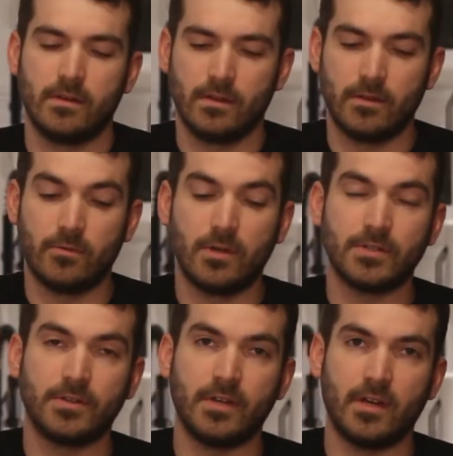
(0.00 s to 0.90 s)
Then we're
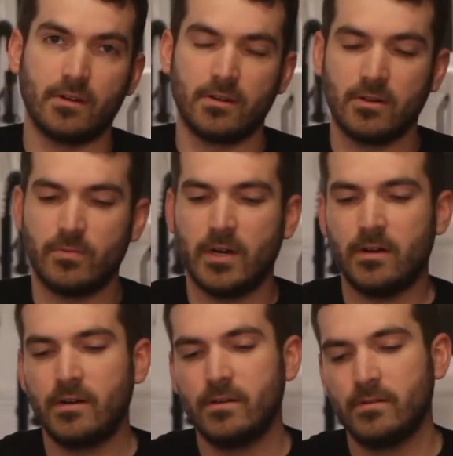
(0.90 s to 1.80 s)
also gonna add our cocoa
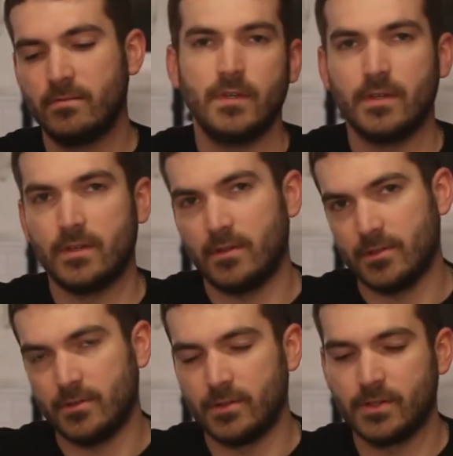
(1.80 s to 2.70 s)
powder and
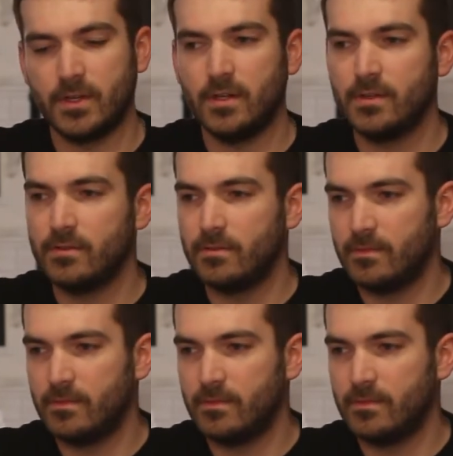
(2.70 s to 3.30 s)
also the salt.